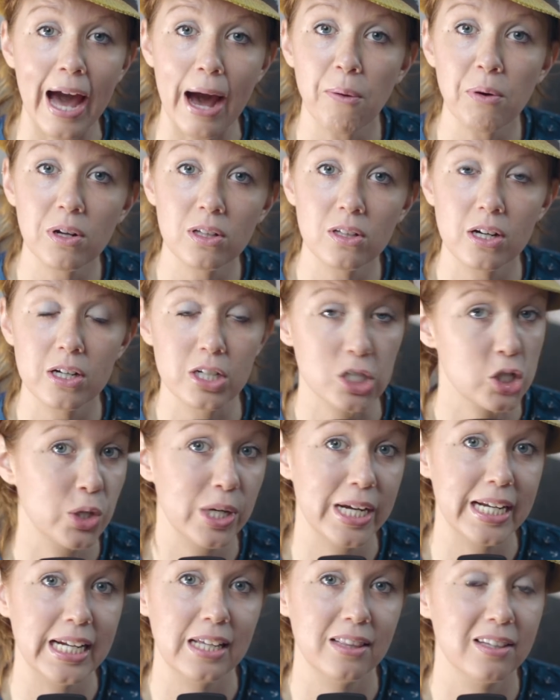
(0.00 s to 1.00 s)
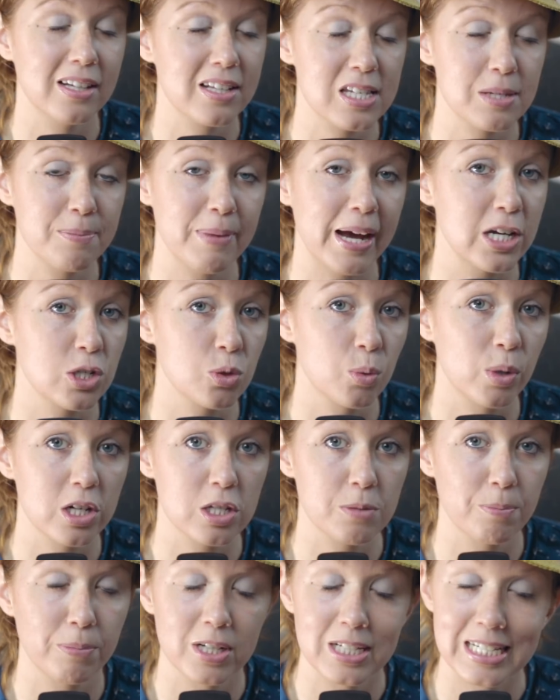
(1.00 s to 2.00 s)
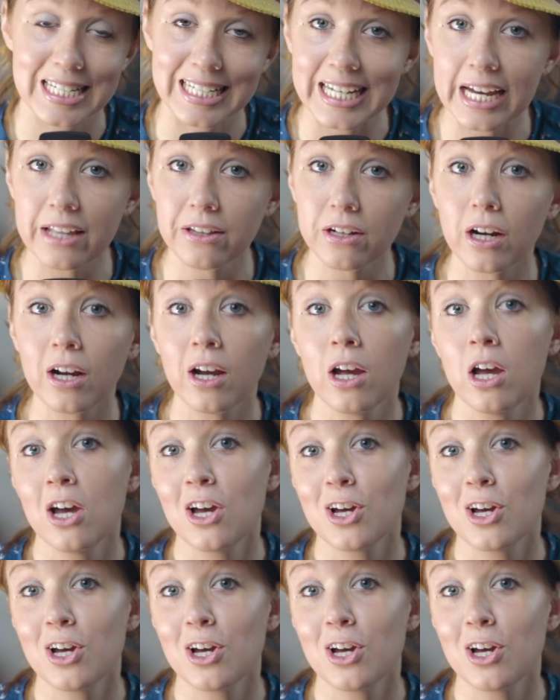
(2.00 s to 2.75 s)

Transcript: hour-long training that Smashworks put together,